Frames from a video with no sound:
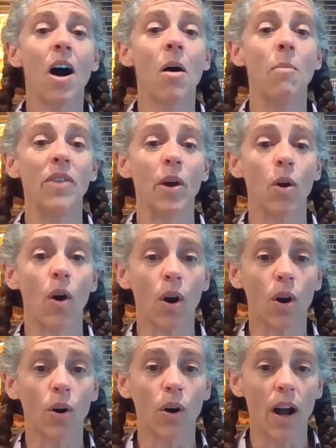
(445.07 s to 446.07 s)
There
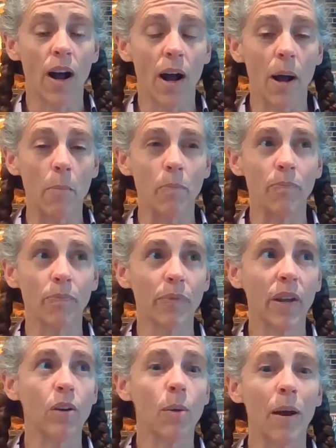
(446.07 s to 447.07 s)
are
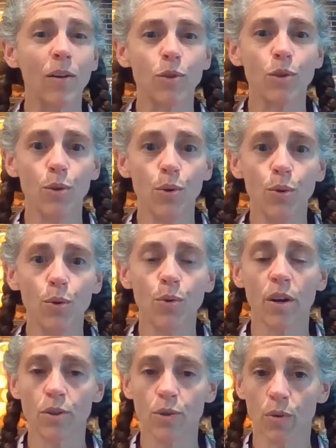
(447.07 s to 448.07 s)
about 2
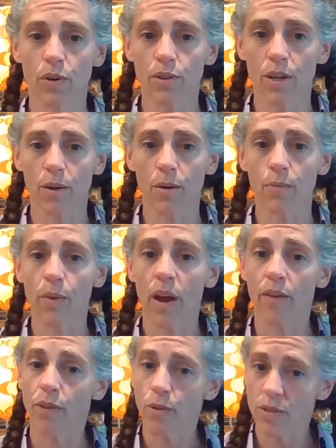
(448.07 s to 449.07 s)
non-steroidals I
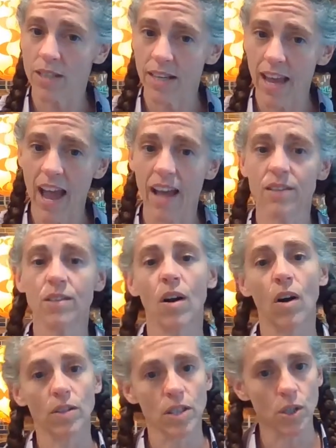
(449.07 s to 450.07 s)
have used in cats,
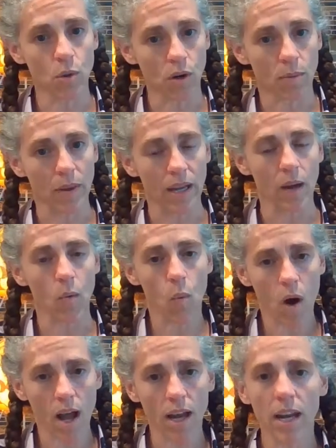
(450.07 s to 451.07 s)
Onsure being
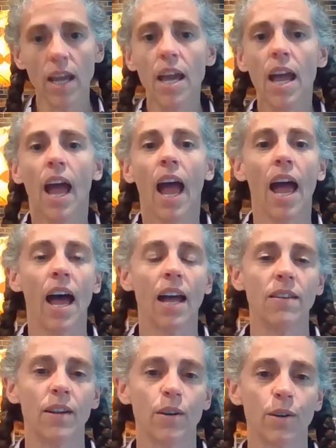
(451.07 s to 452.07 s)
one, and
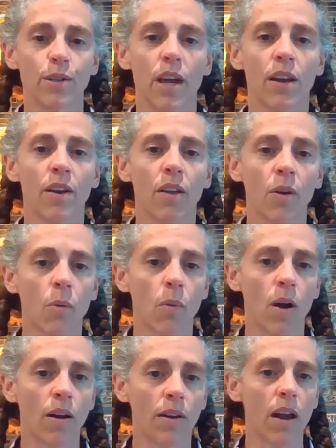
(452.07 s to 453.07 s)
there's another
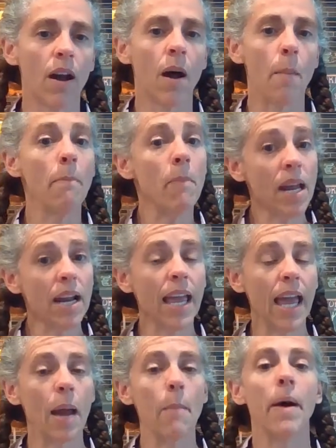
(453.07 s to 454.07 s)
one,
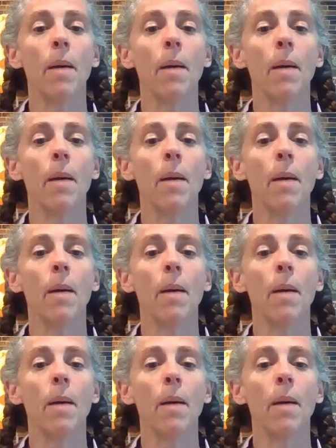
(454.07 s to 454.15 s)
Medicam.